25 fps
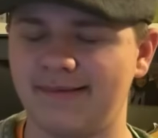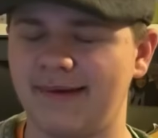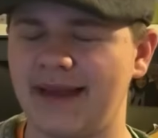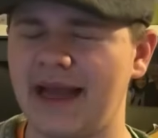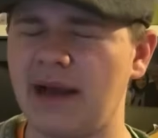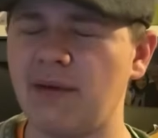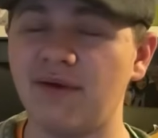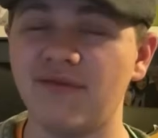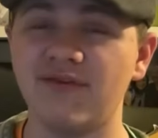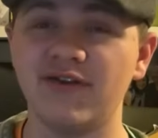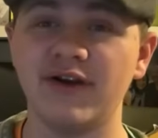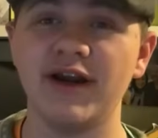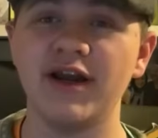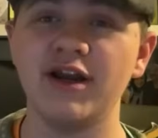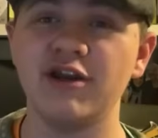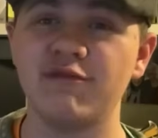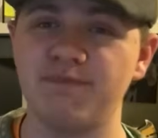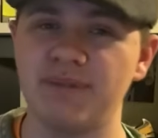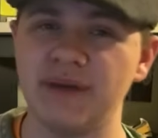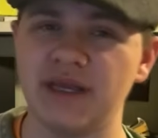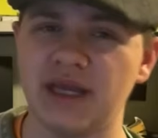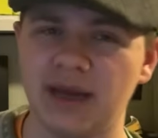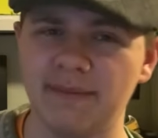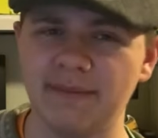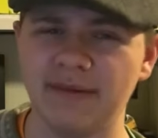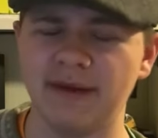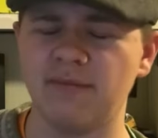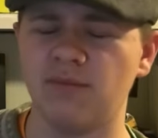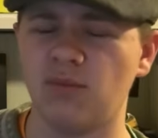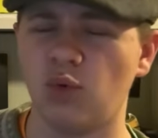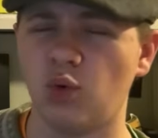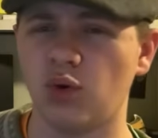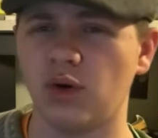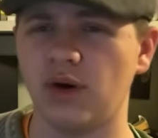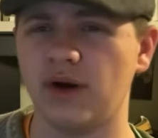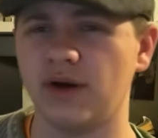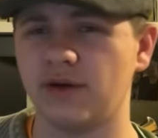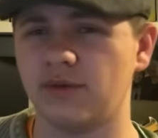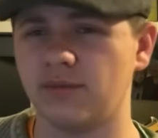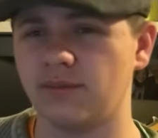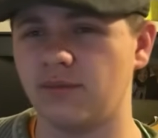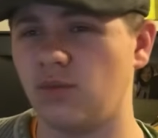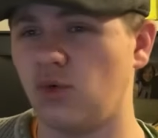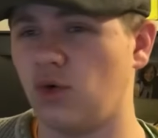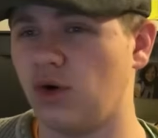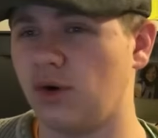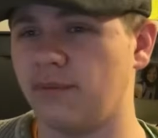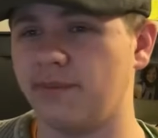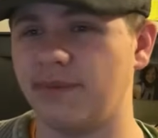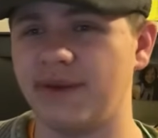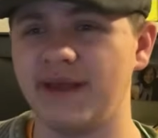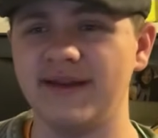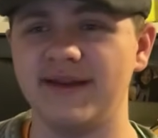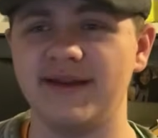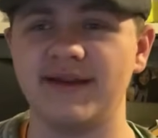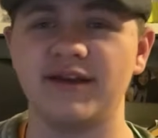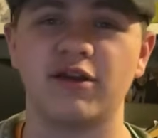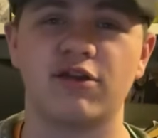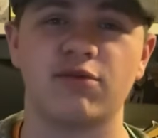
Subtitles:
However, it's becoming more and more appealing